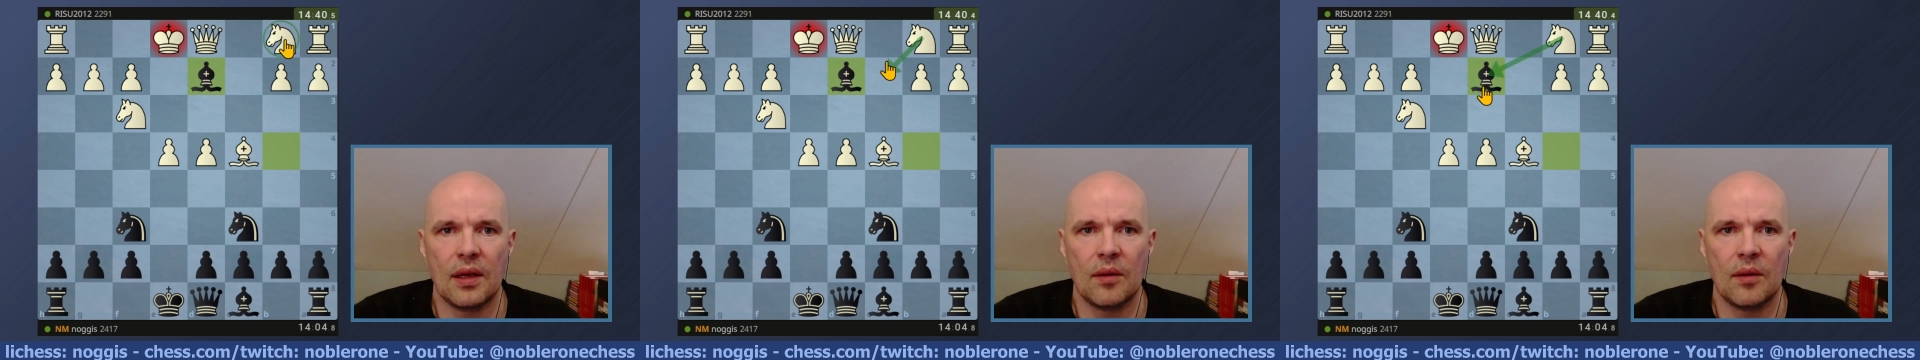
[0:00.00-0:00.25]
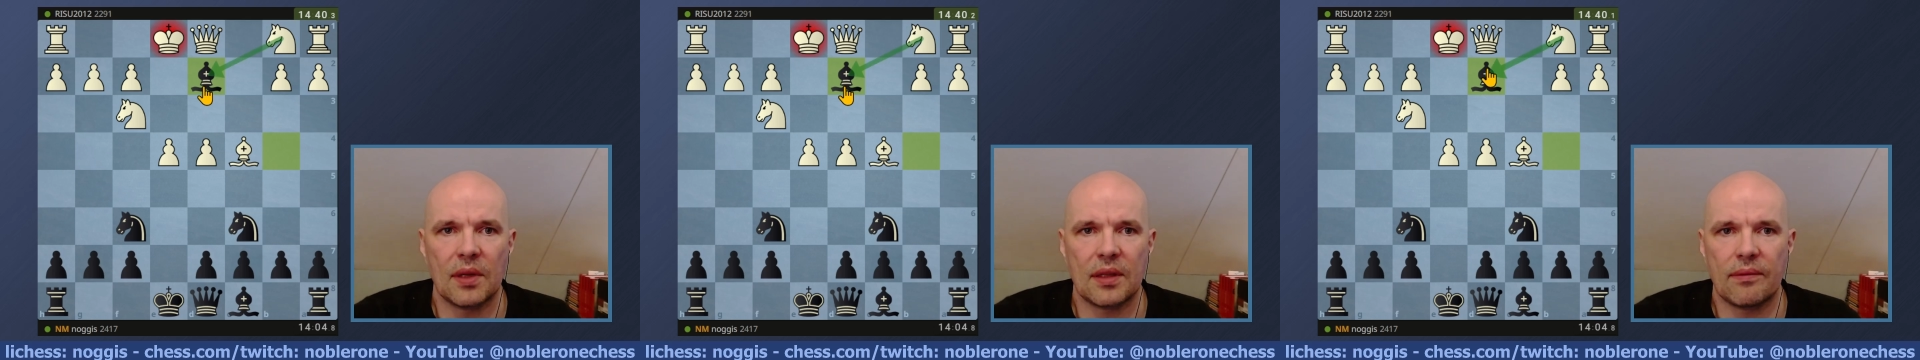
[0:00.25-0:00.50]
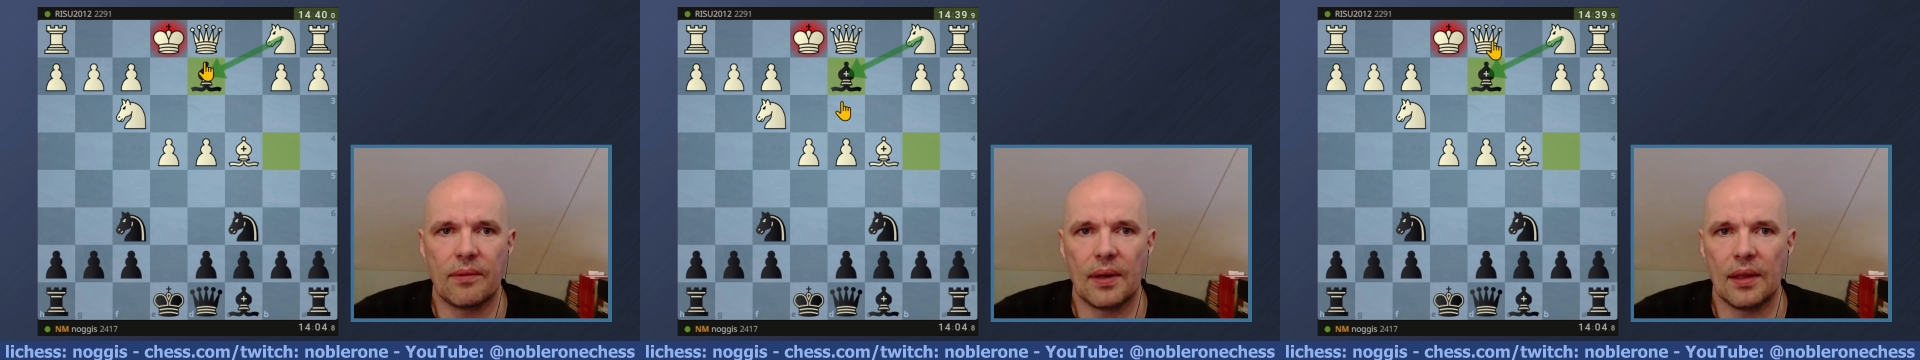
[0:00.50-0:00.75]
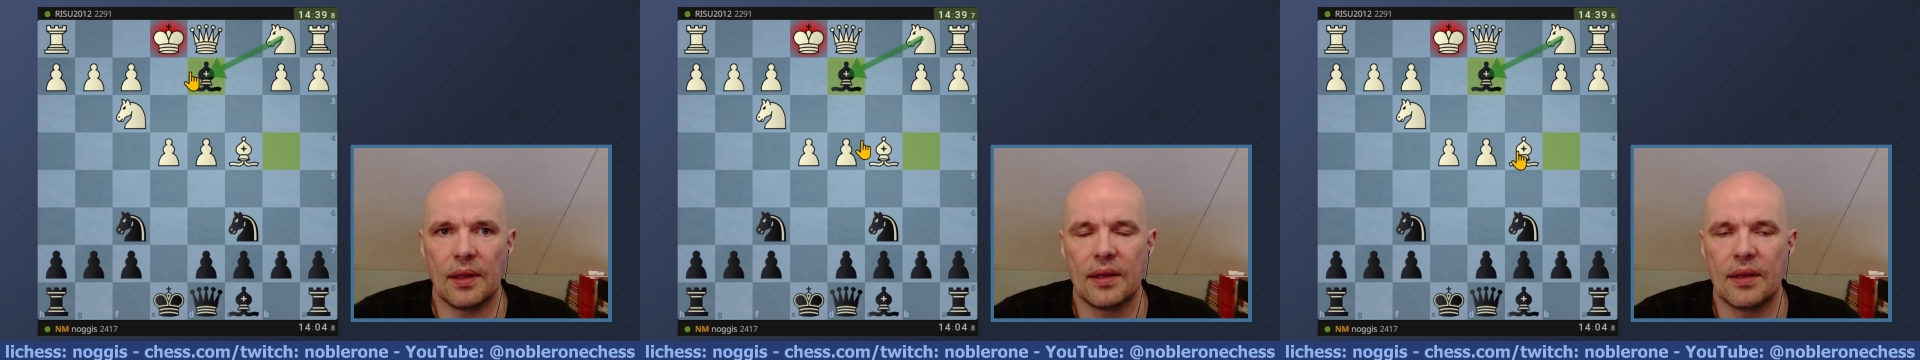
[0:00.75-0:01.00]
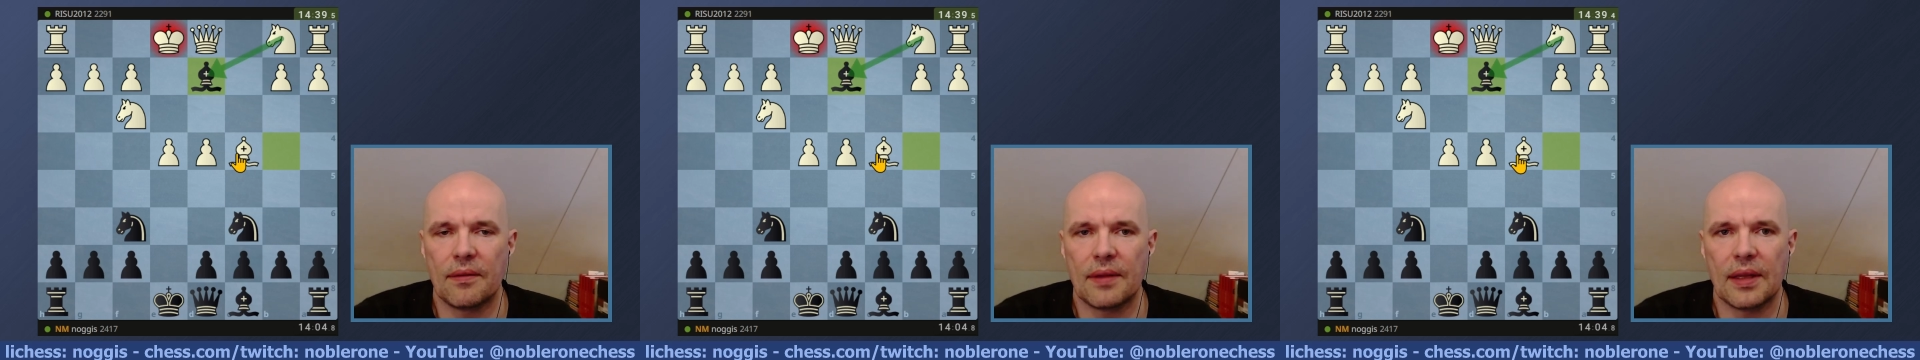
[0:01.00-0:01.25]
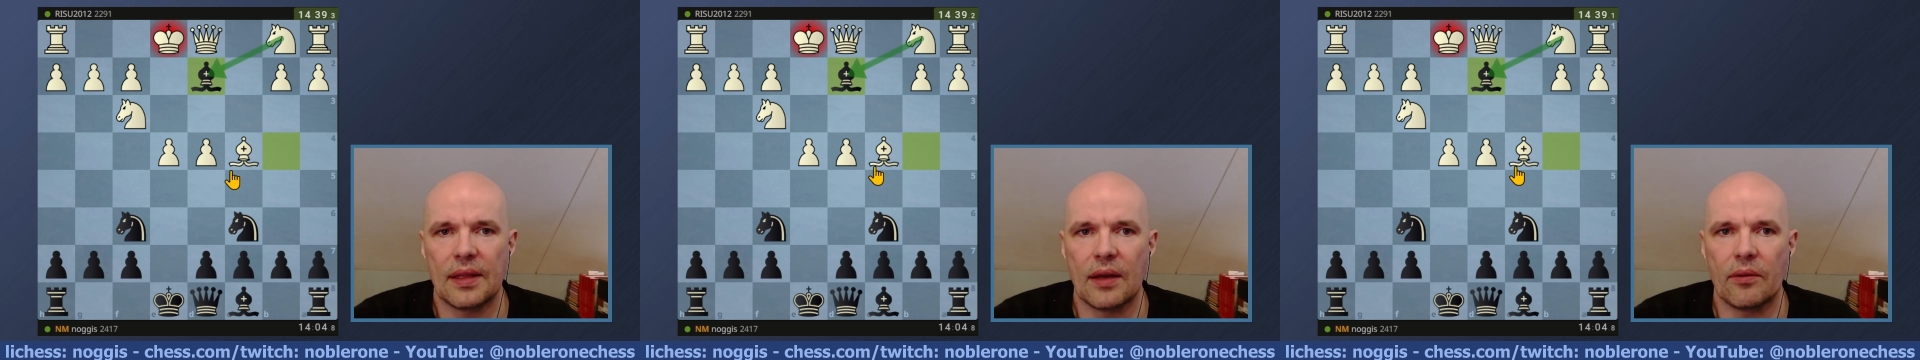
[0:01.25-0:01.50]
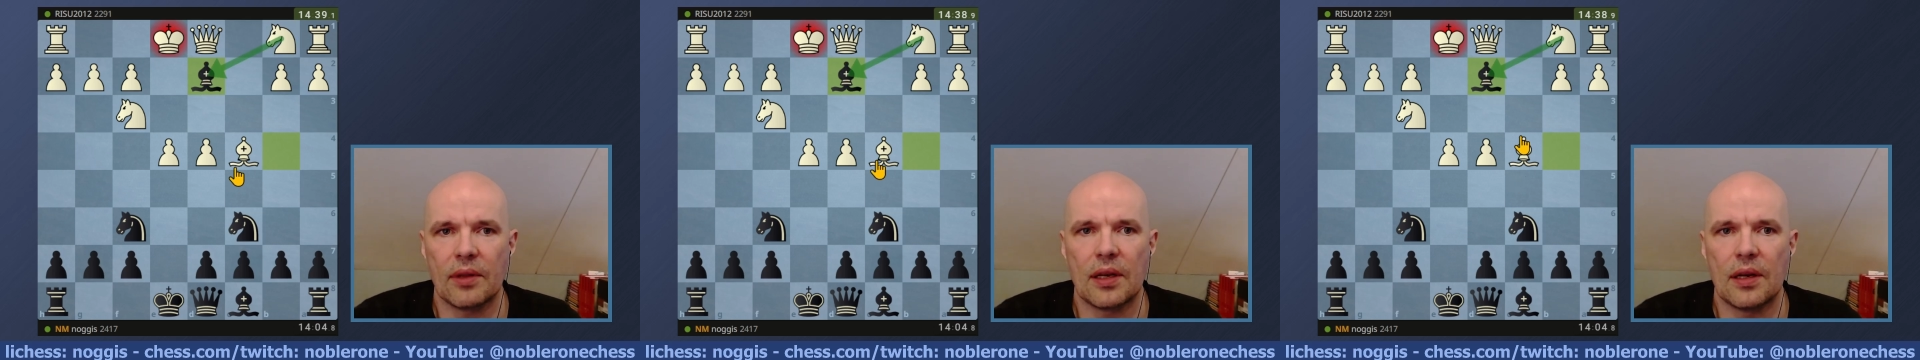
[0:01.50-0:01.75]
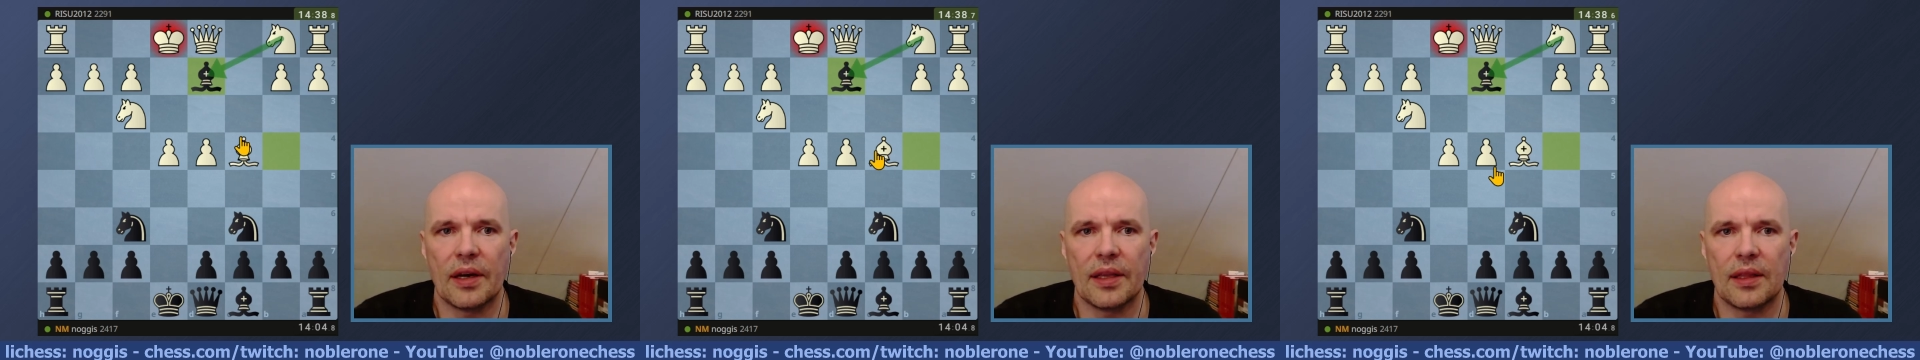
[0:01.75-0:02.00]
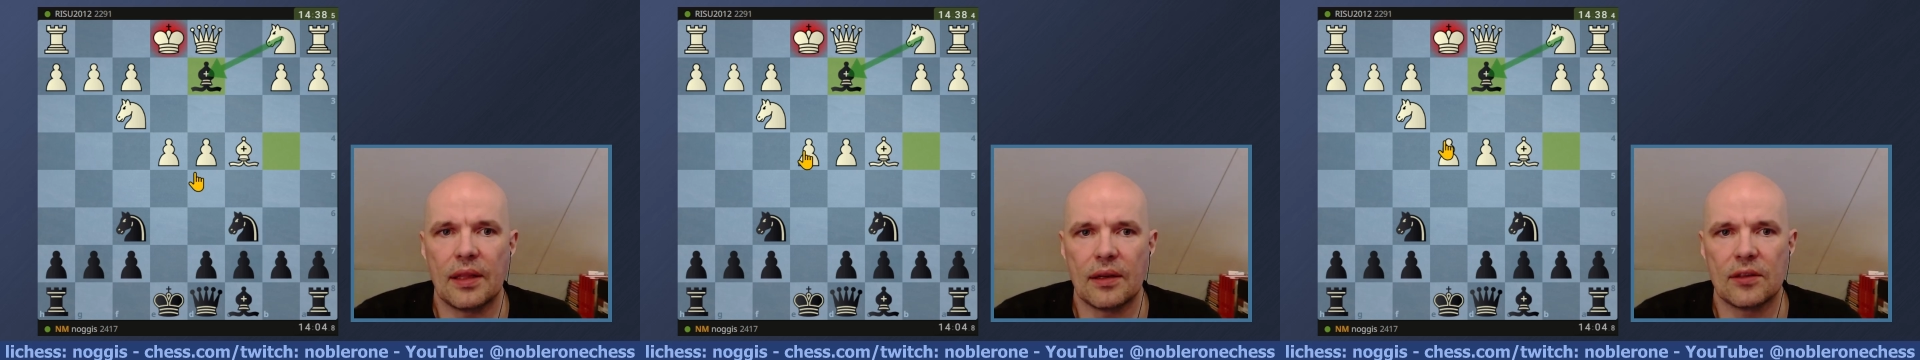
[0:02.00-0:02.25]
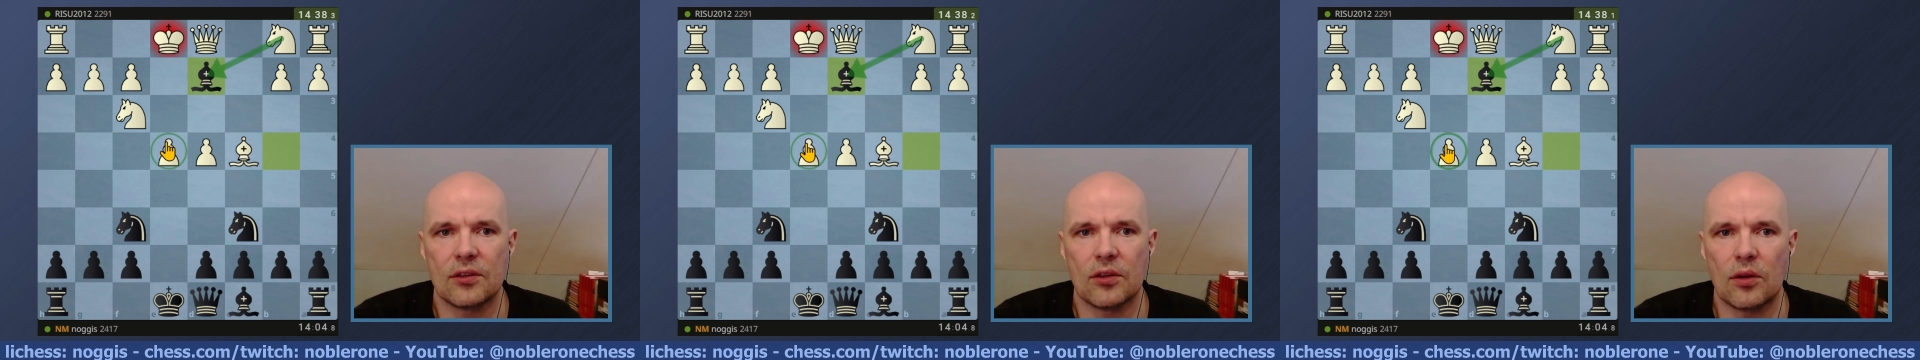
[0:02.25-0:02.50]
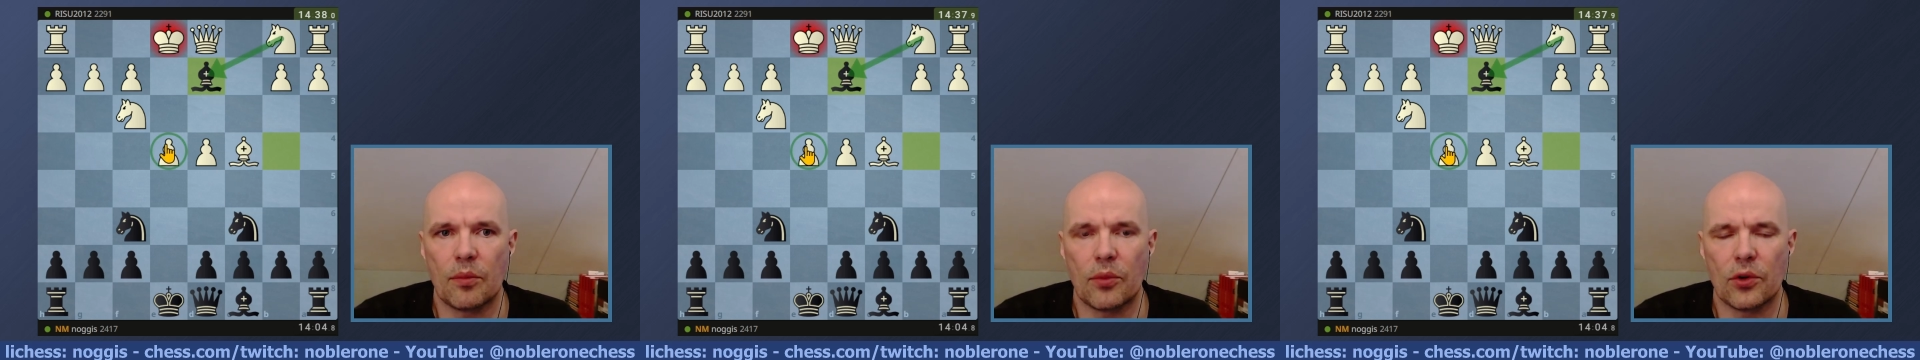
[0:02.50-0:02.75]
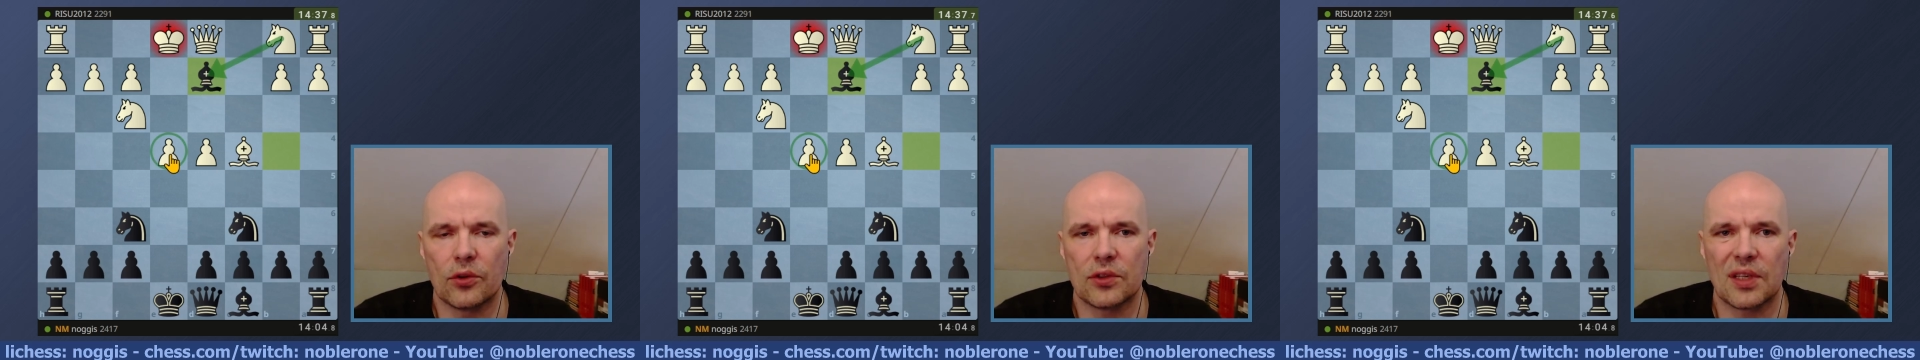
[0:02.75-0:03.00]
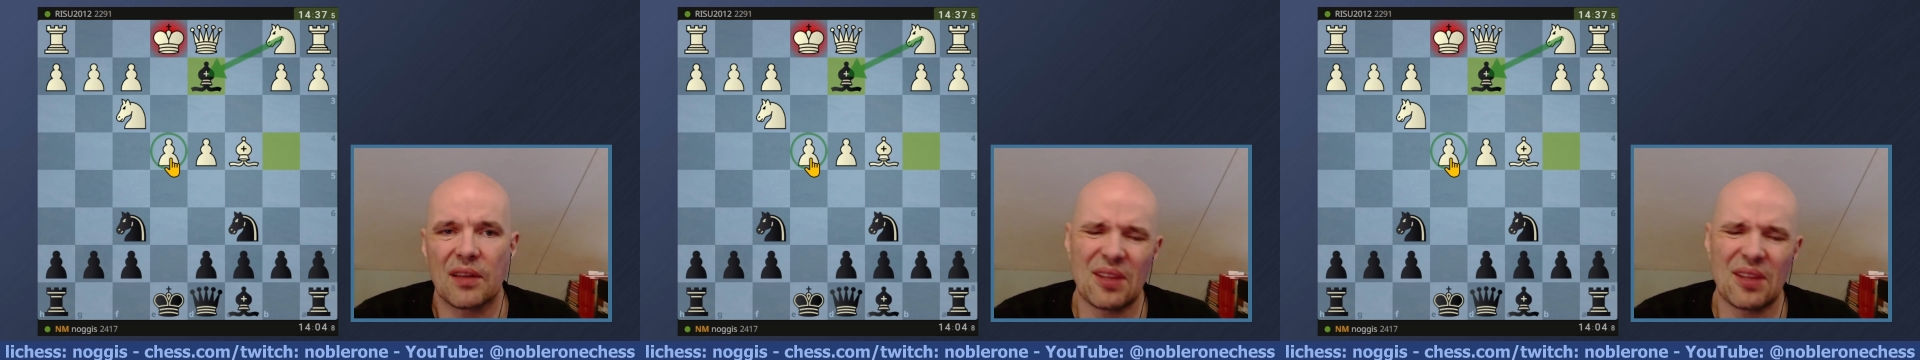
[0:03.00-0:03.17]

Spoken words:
But if they take with the knight, then it's not a pawn sack.